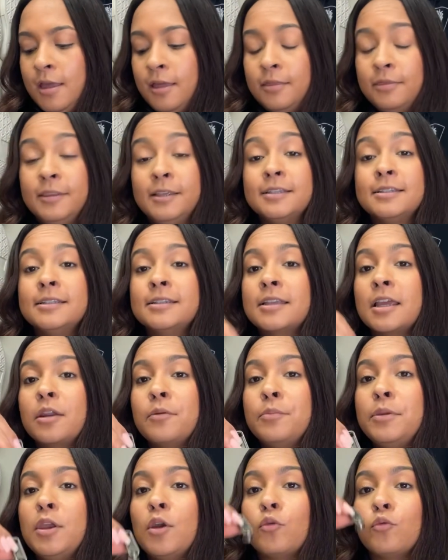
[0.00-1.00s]
this is going to
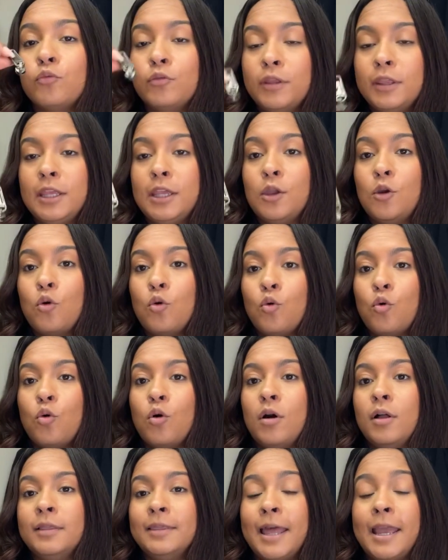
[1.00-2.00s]
be a really
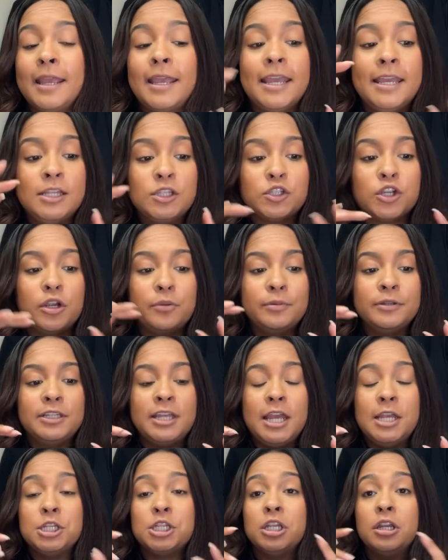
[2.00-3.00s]
cool like
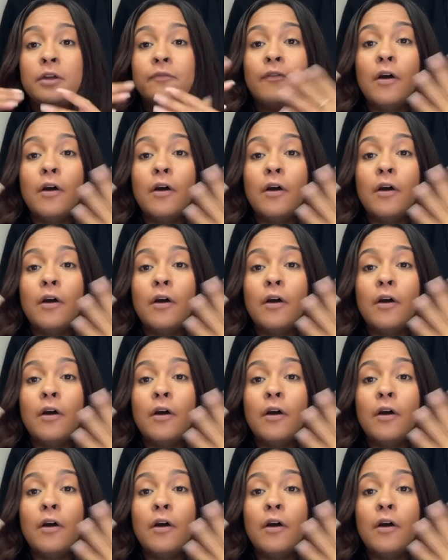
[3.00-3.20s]
interpretation of